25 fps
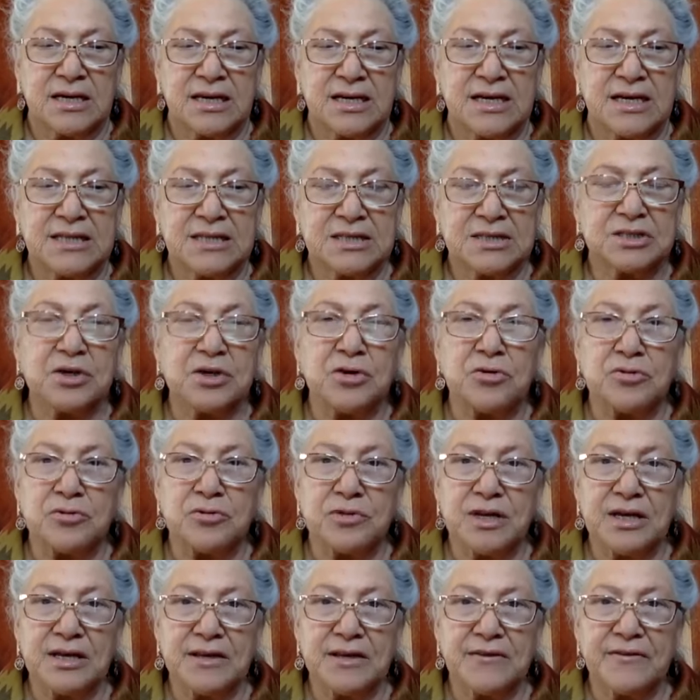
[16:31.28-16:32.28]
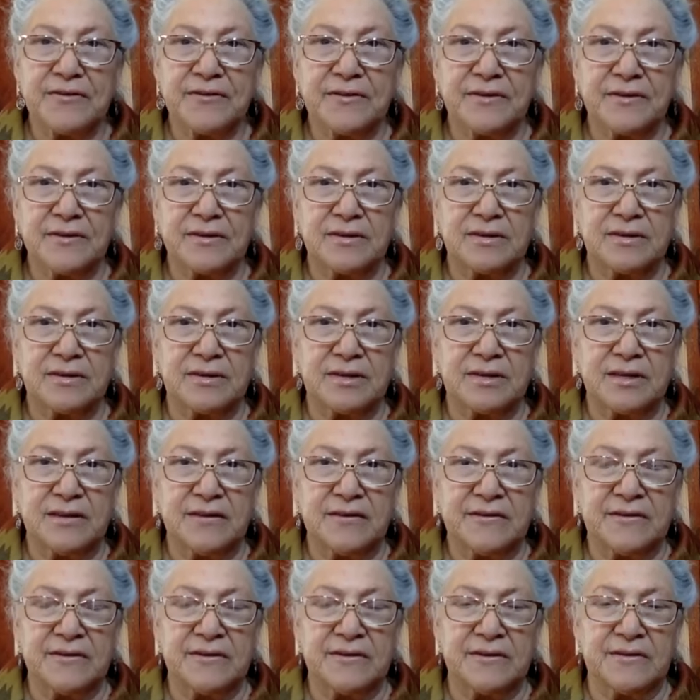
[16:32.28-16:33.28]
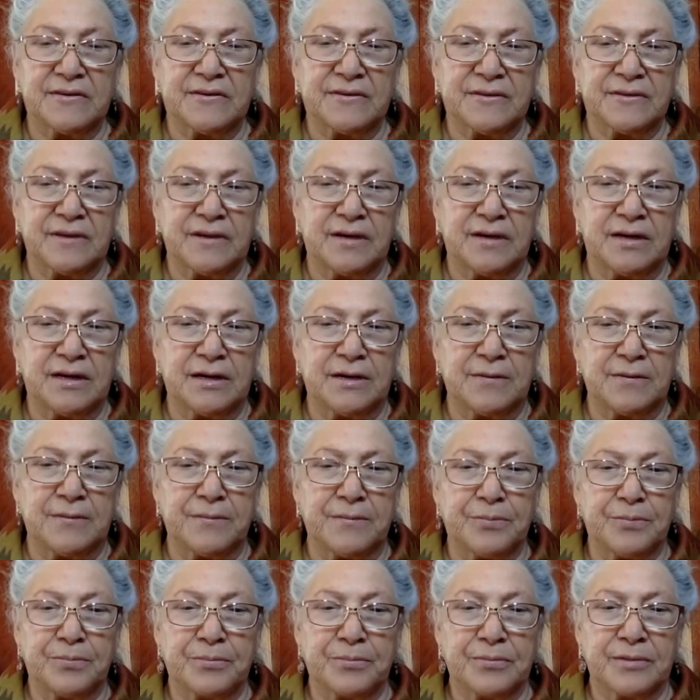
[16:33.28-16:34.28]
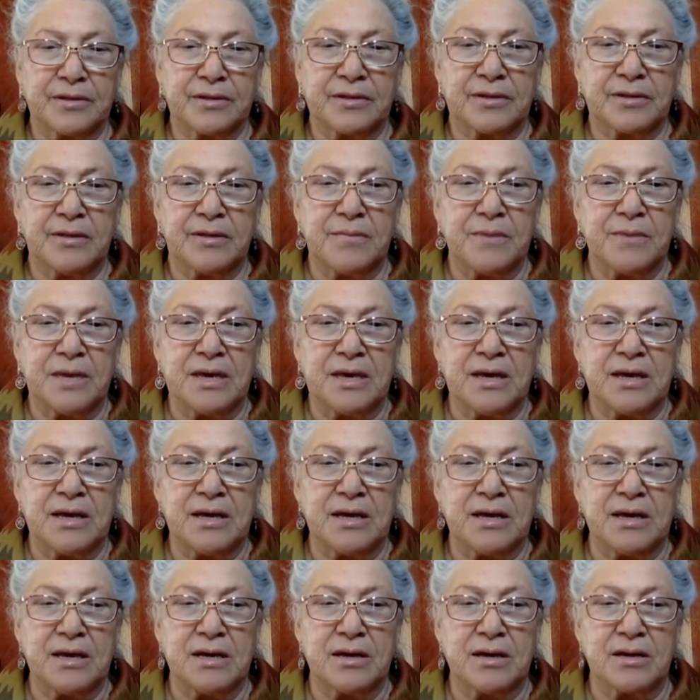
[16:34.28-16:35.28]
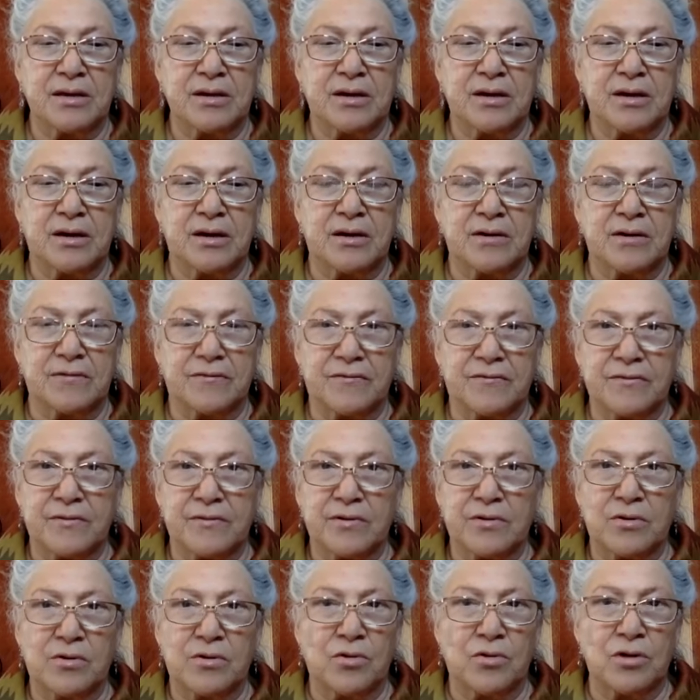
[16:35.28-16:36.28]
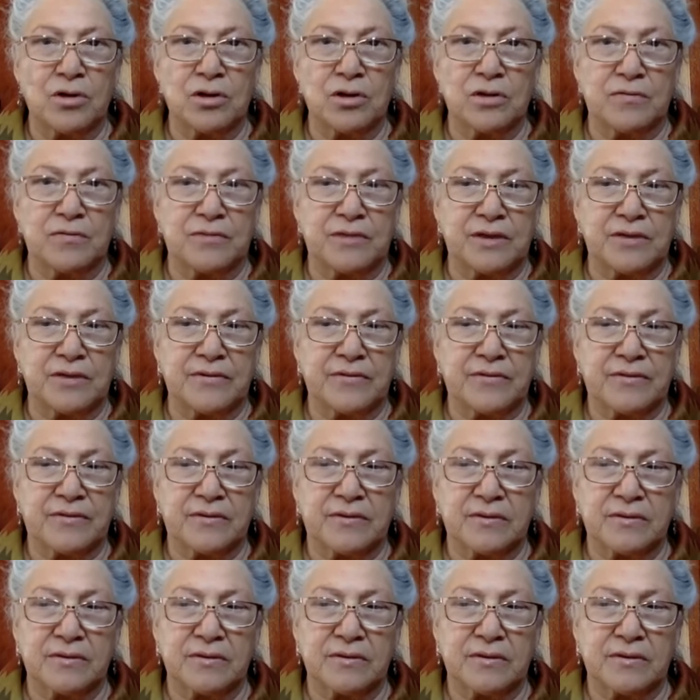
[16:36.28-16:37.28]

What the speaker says: And so this is the beginning of all of this.